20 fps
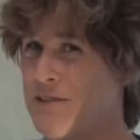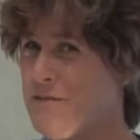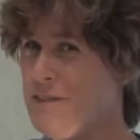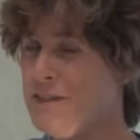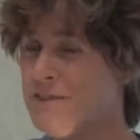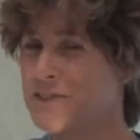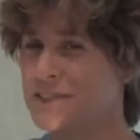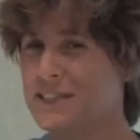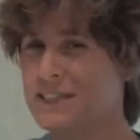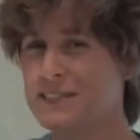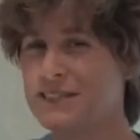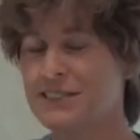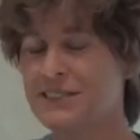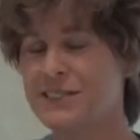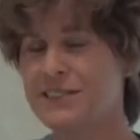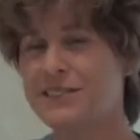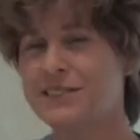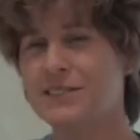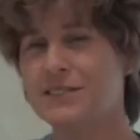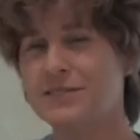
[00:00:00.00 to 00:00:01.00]
favorite things
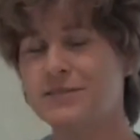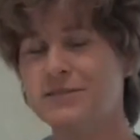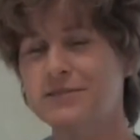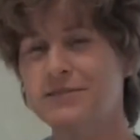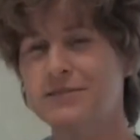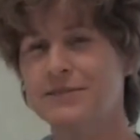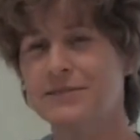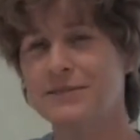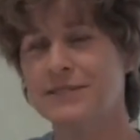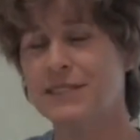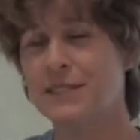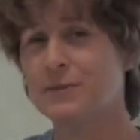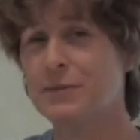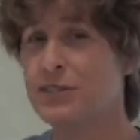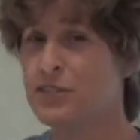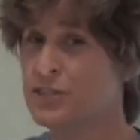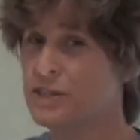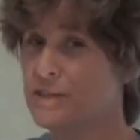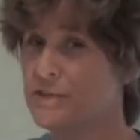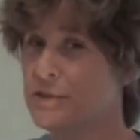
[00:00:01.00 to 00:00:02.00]
to do,
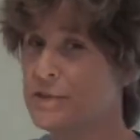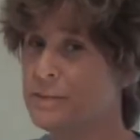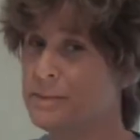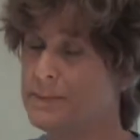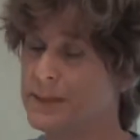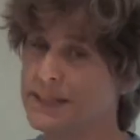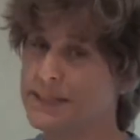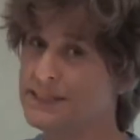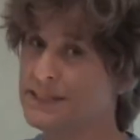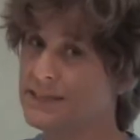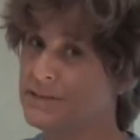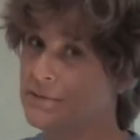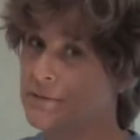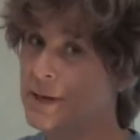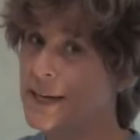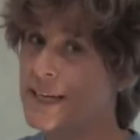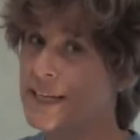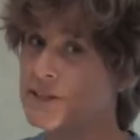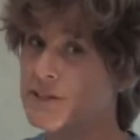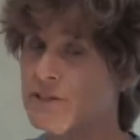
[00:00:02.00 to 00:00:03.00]
especially if you're painting
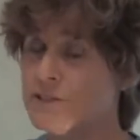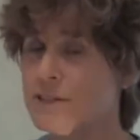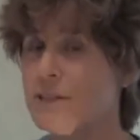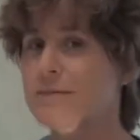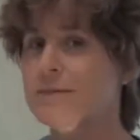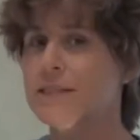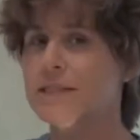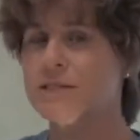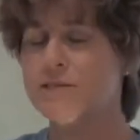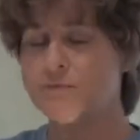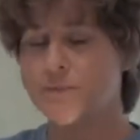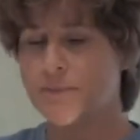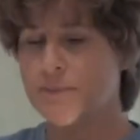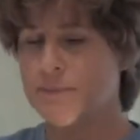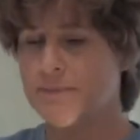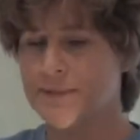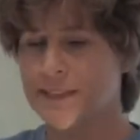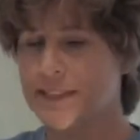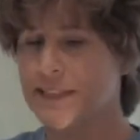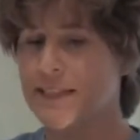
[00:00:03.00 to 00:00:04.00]
red or something.
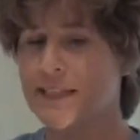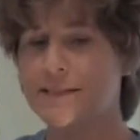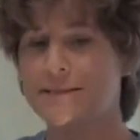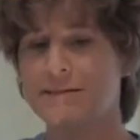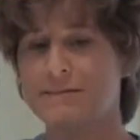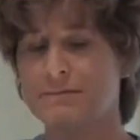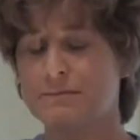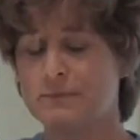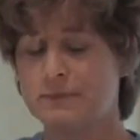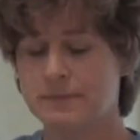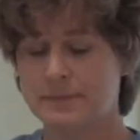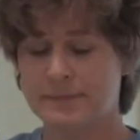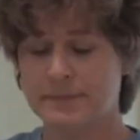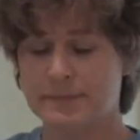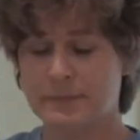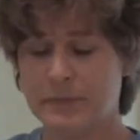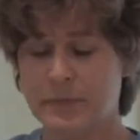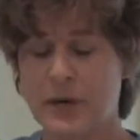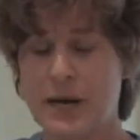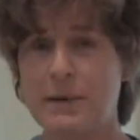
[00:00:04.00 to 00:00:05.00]
Get that
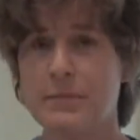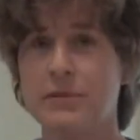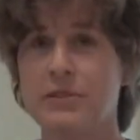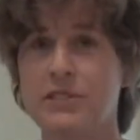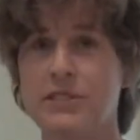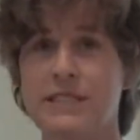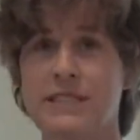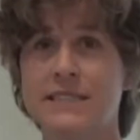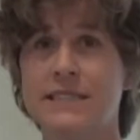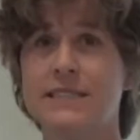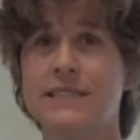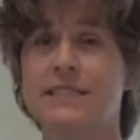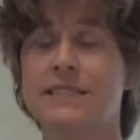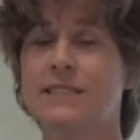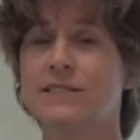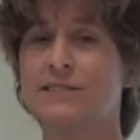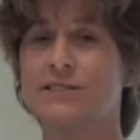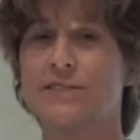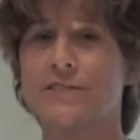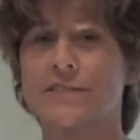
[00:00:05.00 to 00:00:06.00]
primer tinted
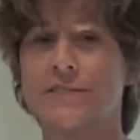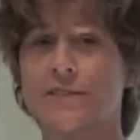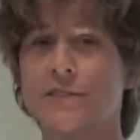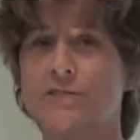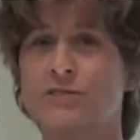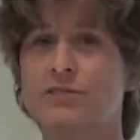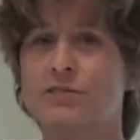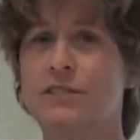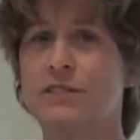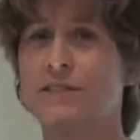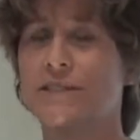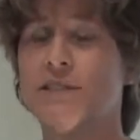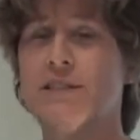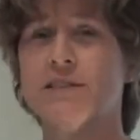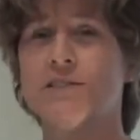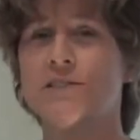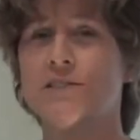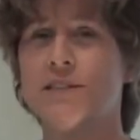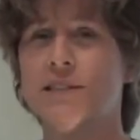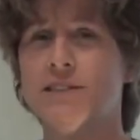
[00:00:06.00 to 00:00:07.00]
as close to the
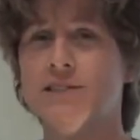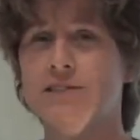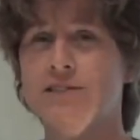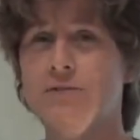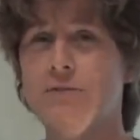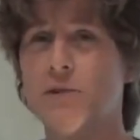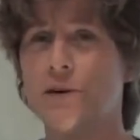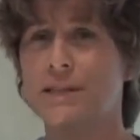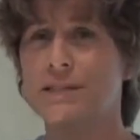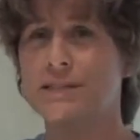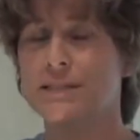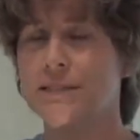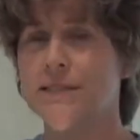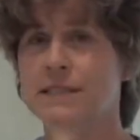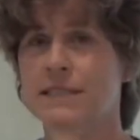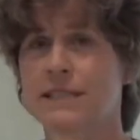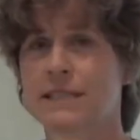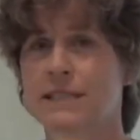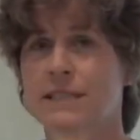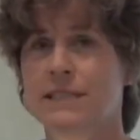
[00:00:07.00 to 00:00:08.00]
color as you want,
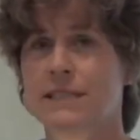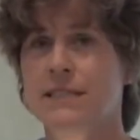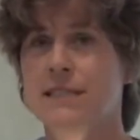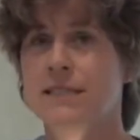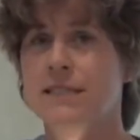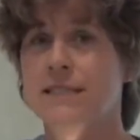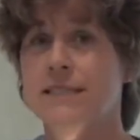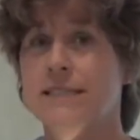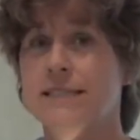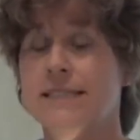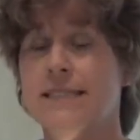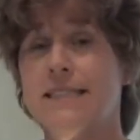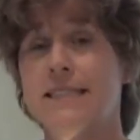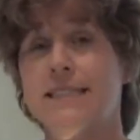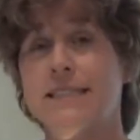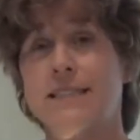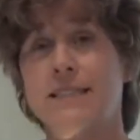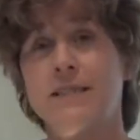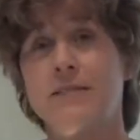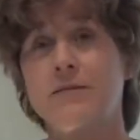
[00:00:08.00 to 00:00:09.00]

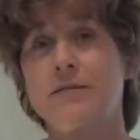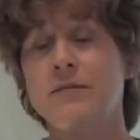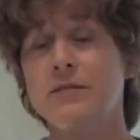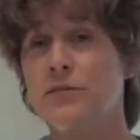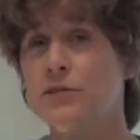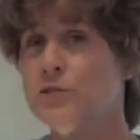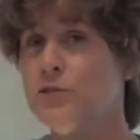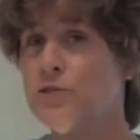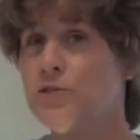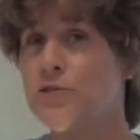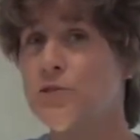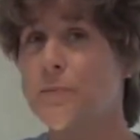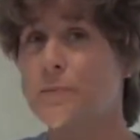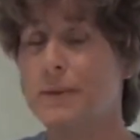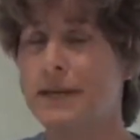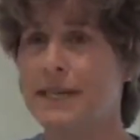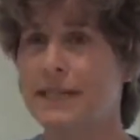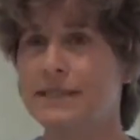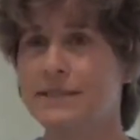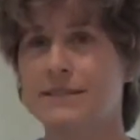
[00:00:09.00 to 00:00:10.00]
and then use your
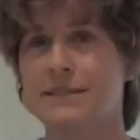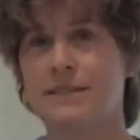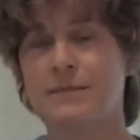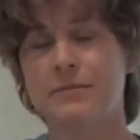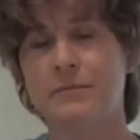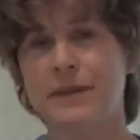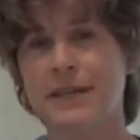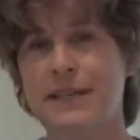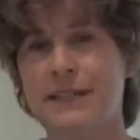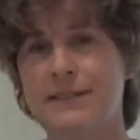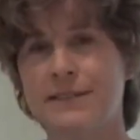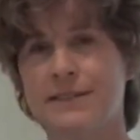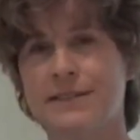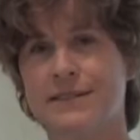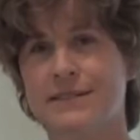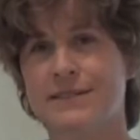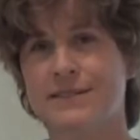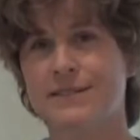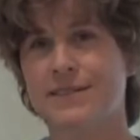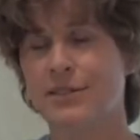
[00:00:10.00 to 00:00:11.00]
paint and paint
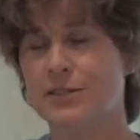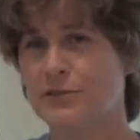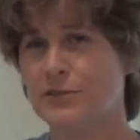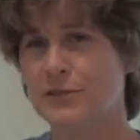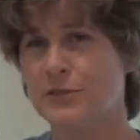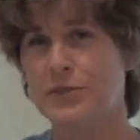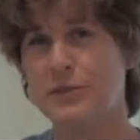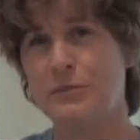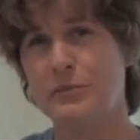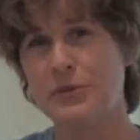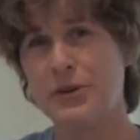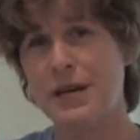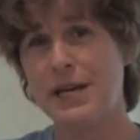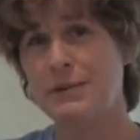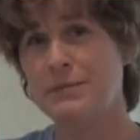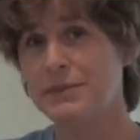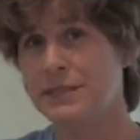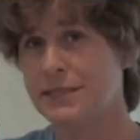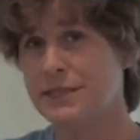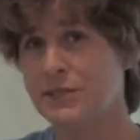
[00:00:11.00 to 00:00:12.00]
over the
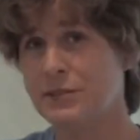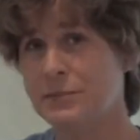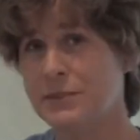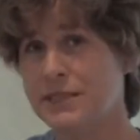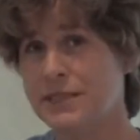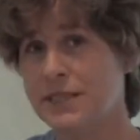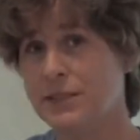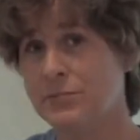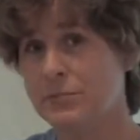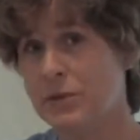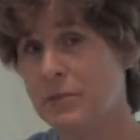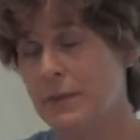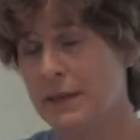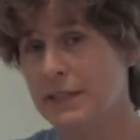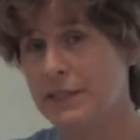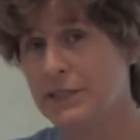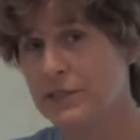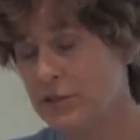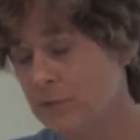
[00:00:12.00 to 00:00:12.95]
primed, and you'll be done with painting